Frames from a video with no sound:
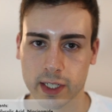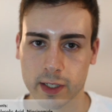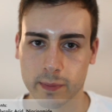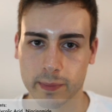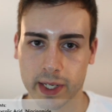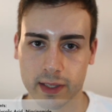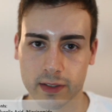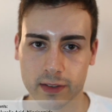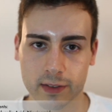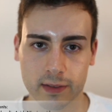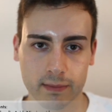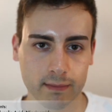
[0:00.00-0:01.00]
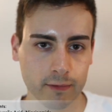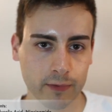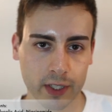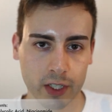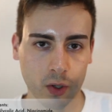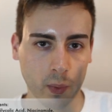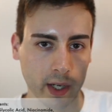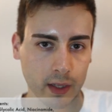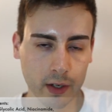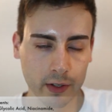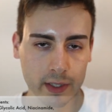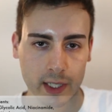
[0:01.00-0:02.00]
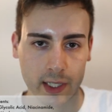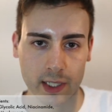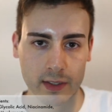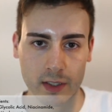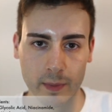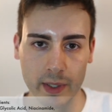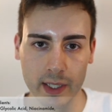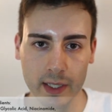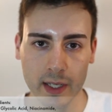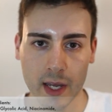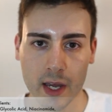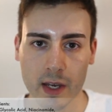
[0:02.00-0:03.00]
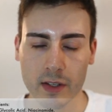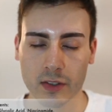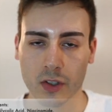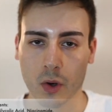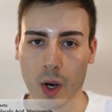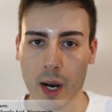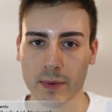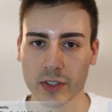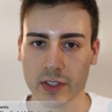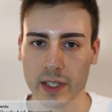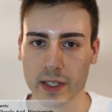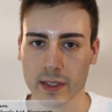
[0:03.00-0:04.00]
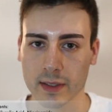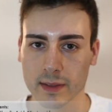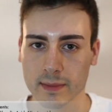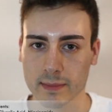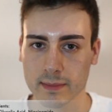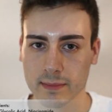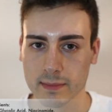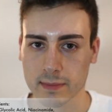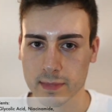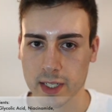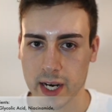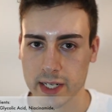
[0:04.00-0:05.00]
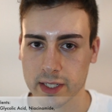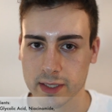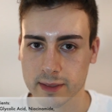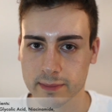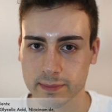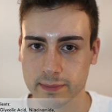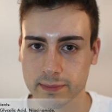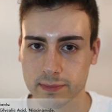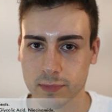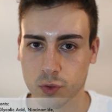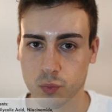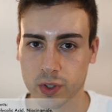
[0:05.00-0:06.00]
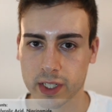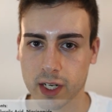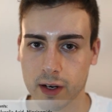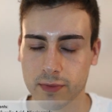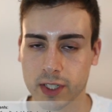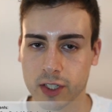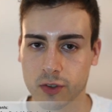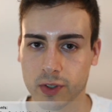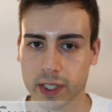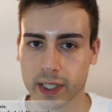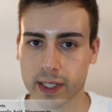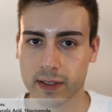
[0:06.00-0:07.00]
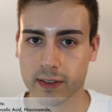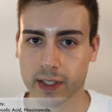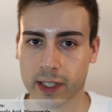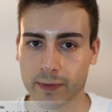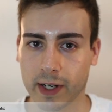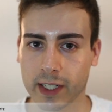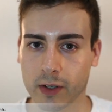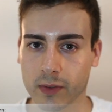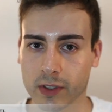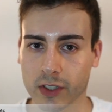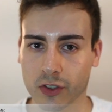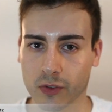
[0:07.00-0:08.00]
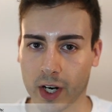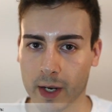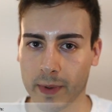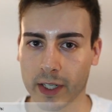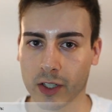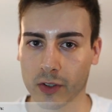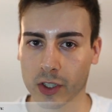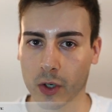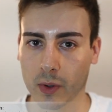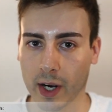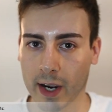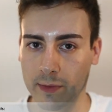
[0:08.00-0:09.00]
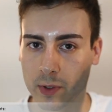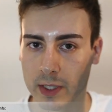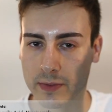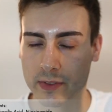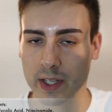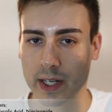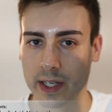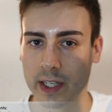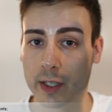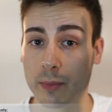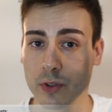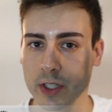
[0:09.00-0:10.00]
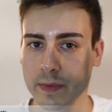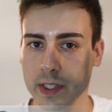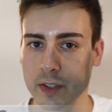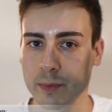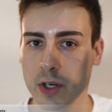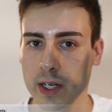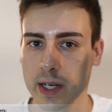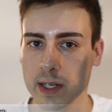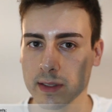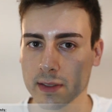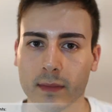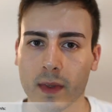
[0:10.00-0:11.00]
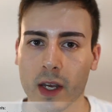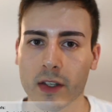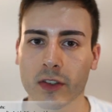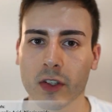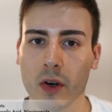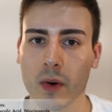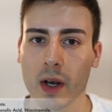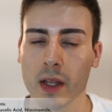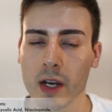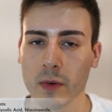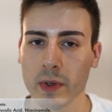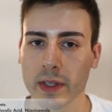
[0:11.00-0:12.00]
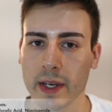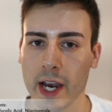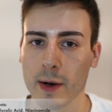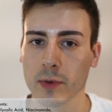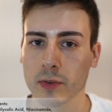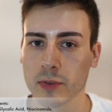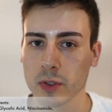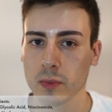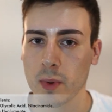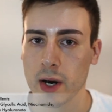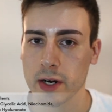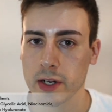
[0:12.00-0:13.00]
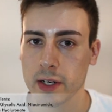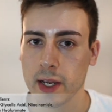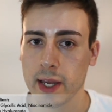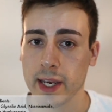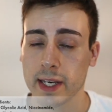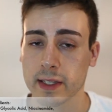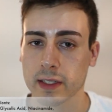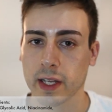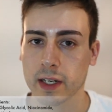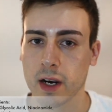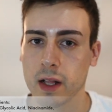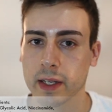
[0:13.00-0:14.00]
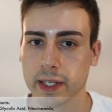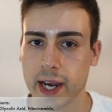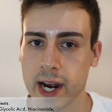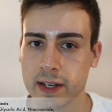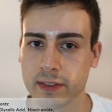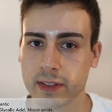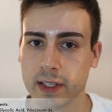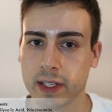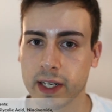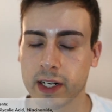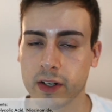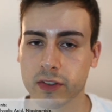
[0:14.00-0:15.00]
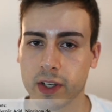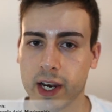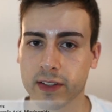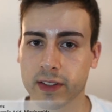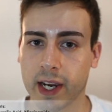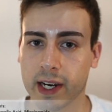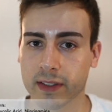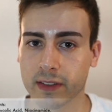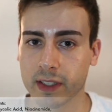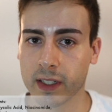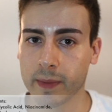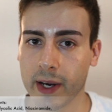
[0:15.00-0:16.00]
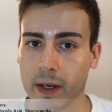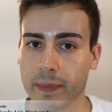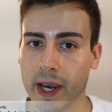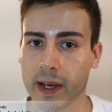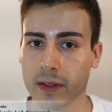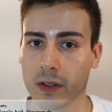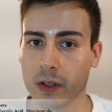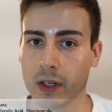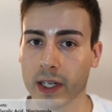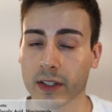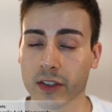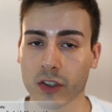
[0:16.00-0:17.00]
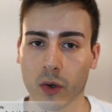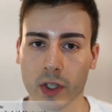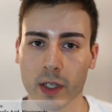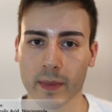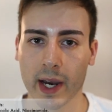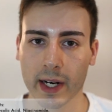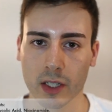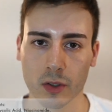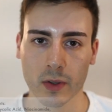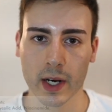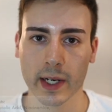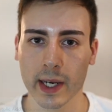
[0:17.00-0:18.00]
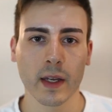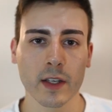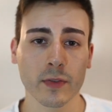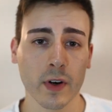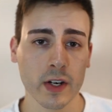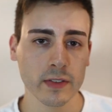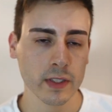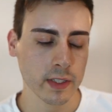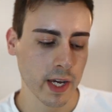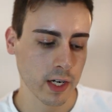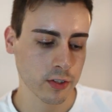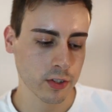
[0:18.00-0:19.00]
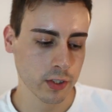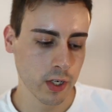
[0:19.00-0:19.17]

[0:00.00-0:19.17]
and make this video way longer than it needs to be. So I'm just gonna kind of read off the ingredients, and if I don't describe it, you'll know I would have said it in a previous product. So along with the apple fruit water and the glycolic acid, it also has niacinamide, panthenol, and sodium hyaluronate. As far as the texture